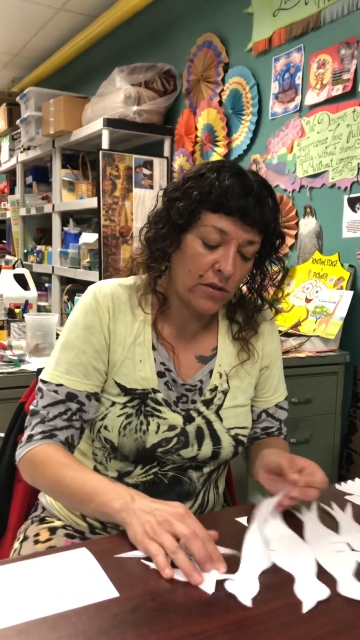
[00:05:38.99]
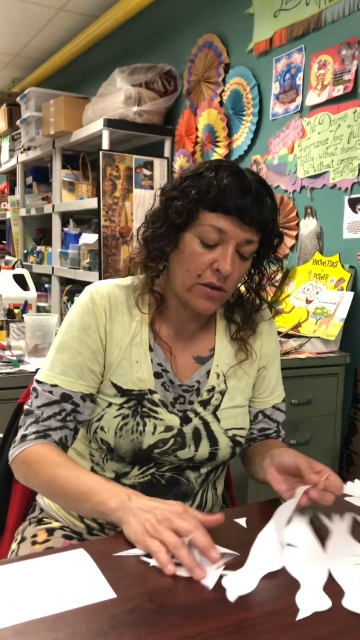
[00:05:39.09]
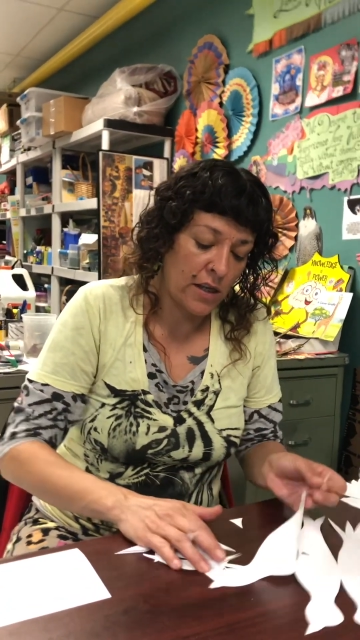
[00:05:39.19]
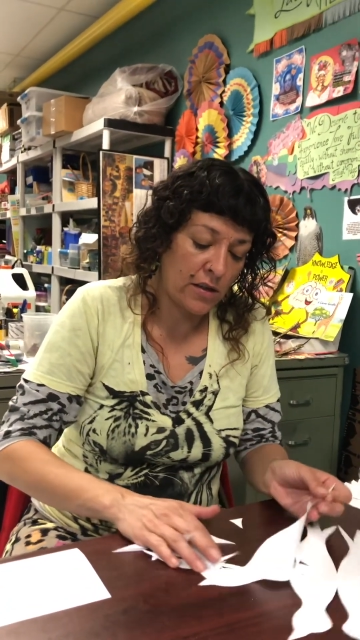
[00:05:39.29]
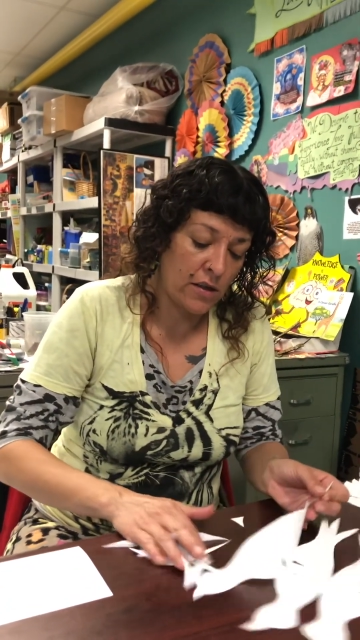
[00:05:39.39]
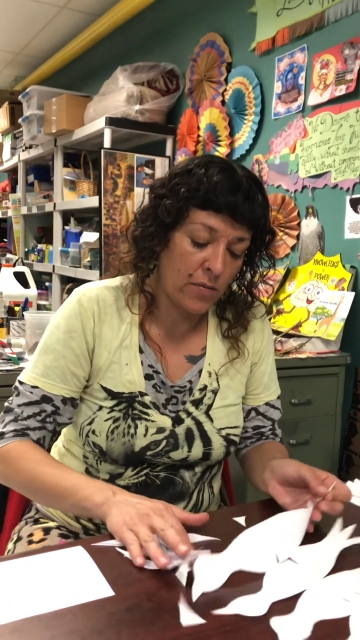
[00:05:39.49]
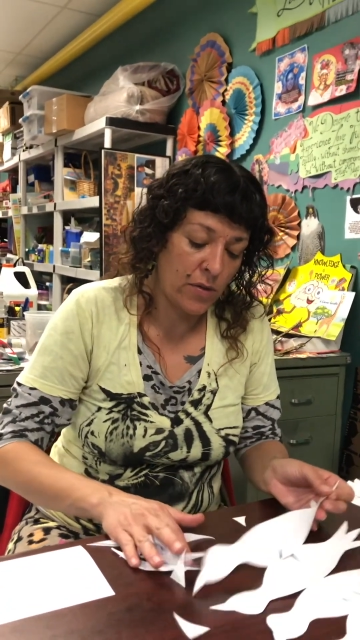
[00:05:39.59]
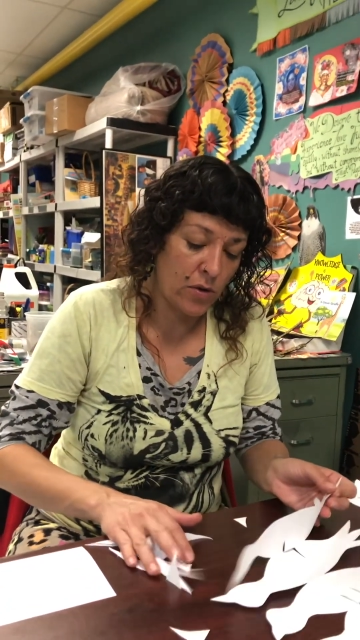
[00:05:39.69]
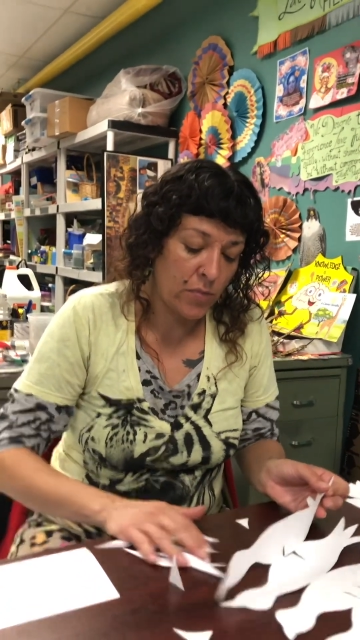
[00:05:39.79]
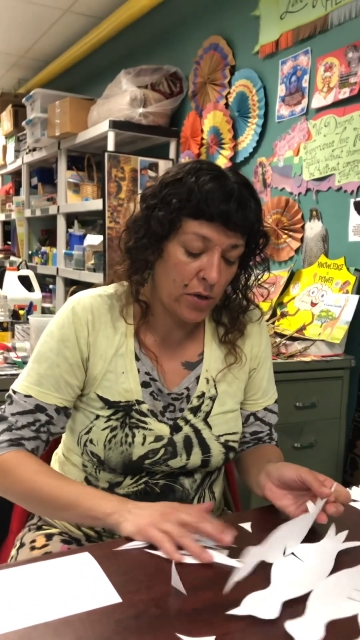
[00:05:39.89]
That's gonna be
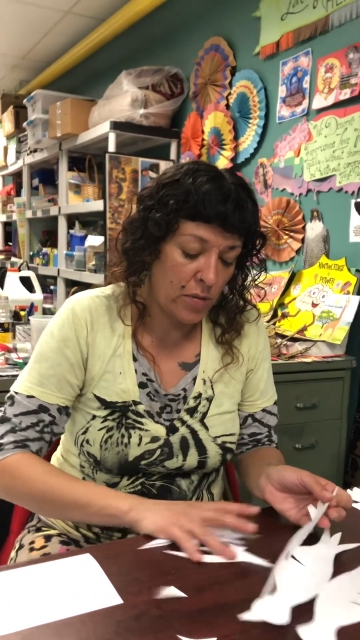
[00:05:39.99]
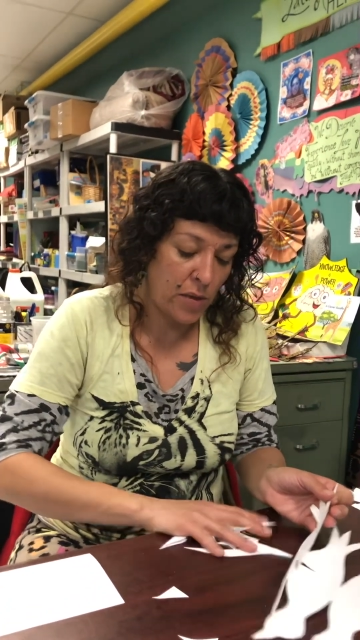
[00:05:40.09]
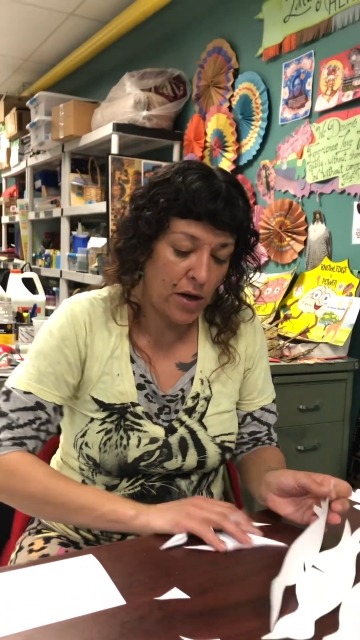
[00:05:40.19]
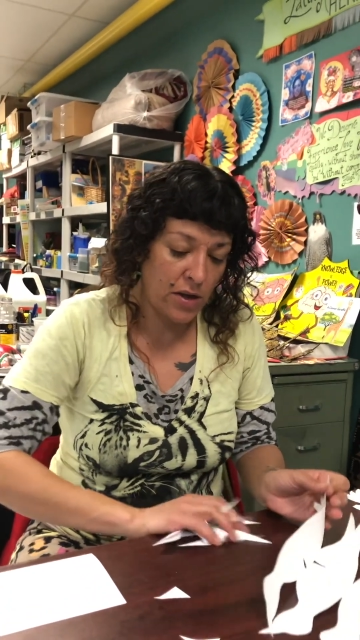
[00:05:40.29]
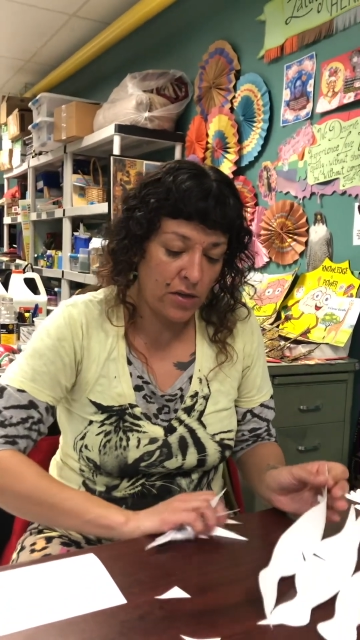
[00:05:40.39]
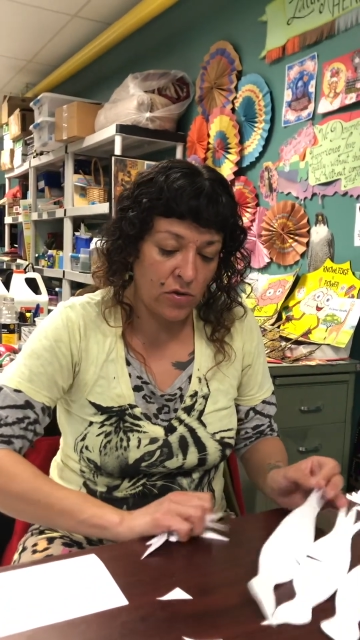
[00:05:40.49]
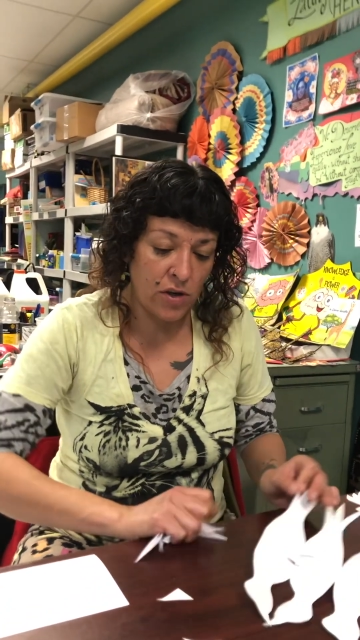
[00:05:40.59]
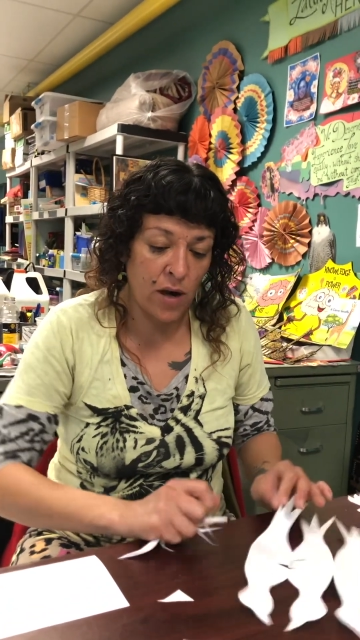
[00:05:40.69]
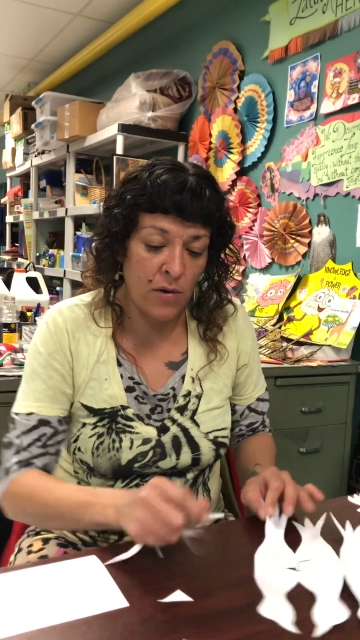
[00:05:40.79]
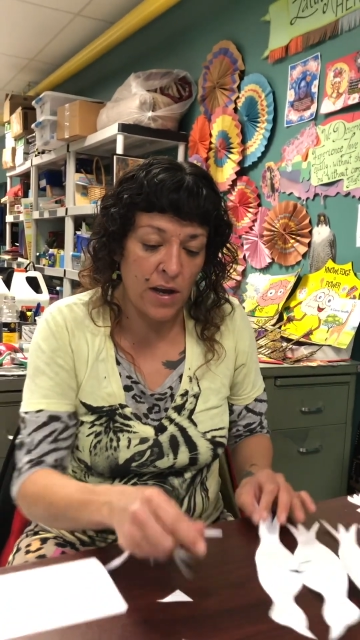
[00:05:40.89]
your bird body. So
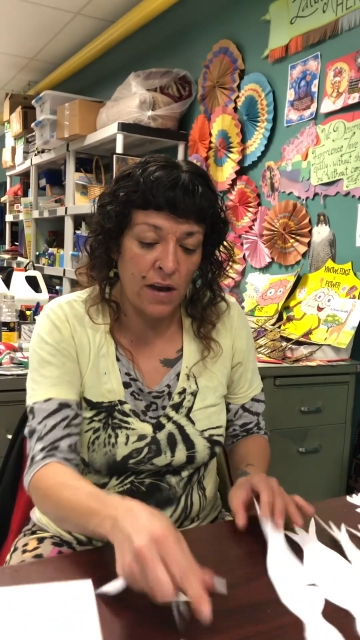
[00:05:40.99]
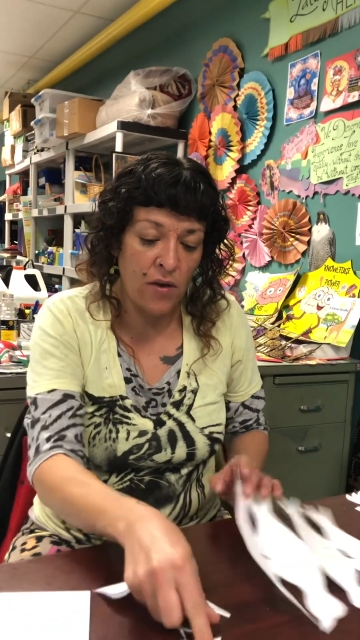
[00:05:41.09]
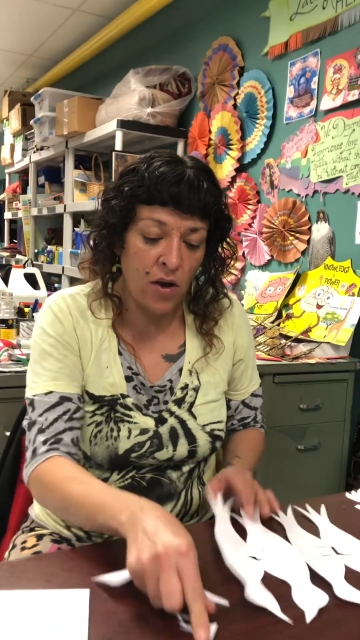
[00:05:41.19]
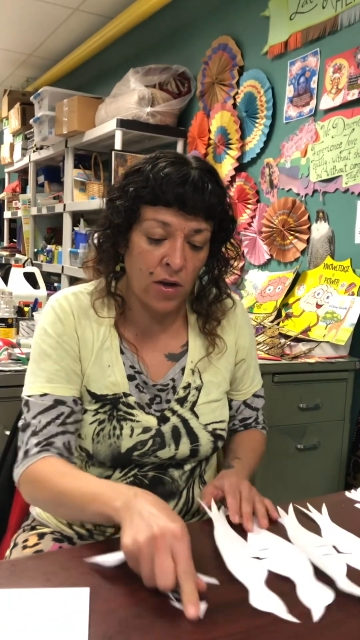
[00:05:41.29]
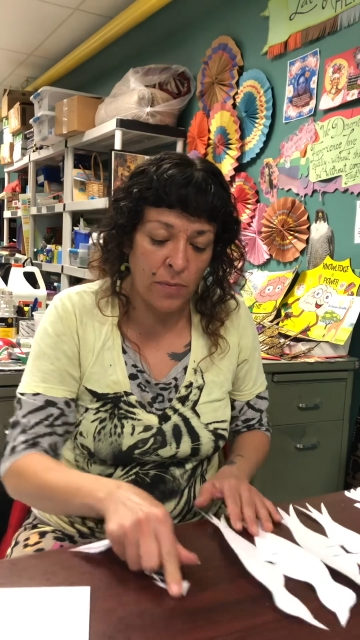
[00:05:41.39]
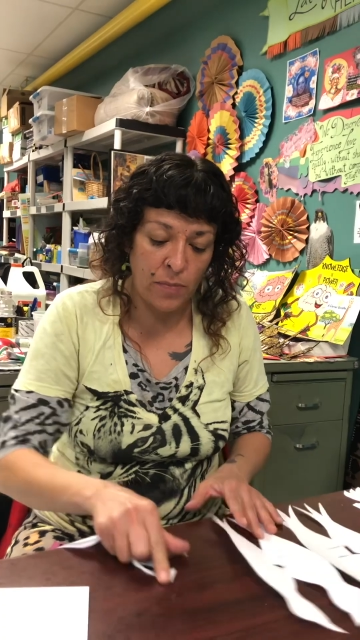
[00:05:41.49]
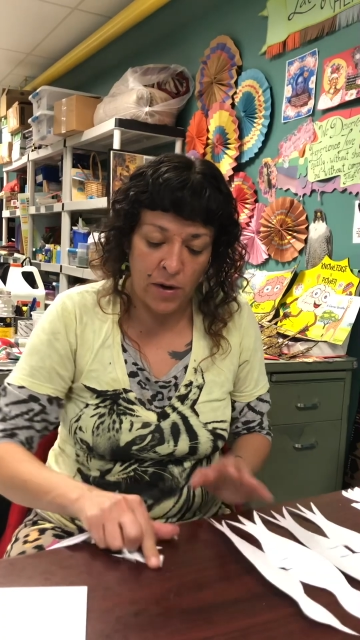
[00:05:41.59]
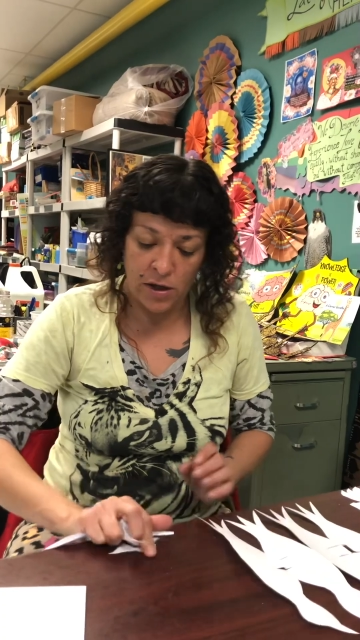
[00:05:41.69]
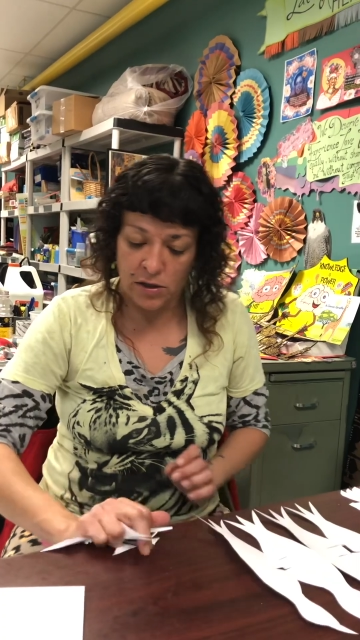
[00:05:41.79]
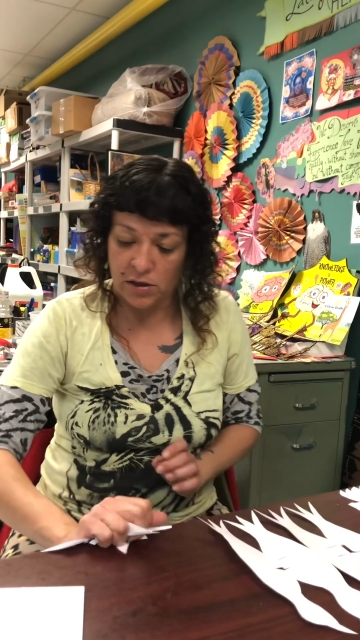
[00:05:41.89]
now we have all our
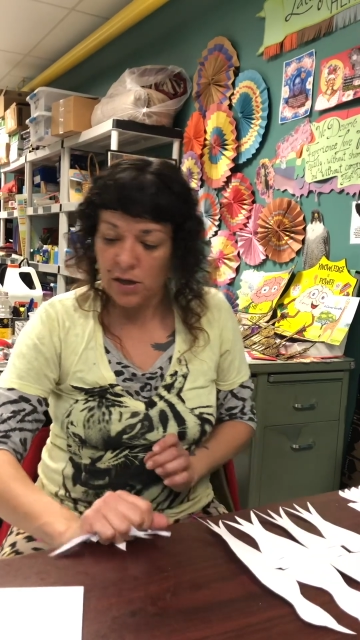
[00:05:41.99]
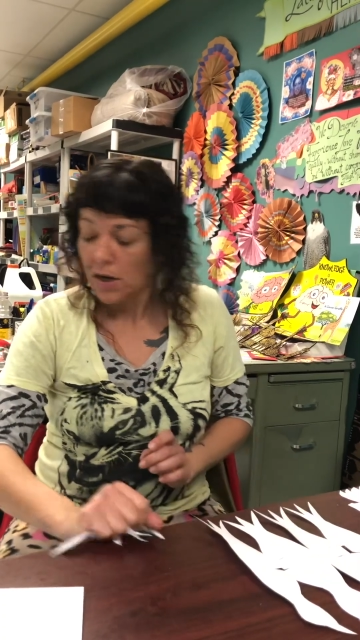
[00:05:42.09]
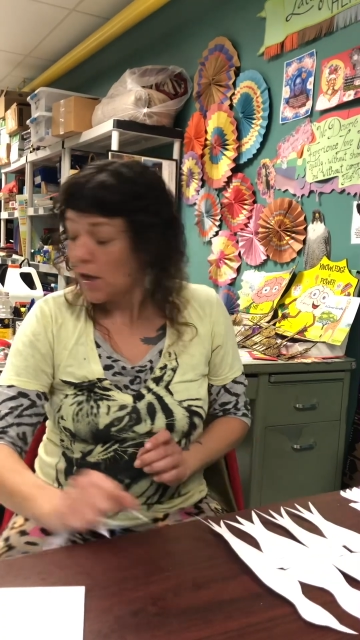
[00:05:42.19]
parts.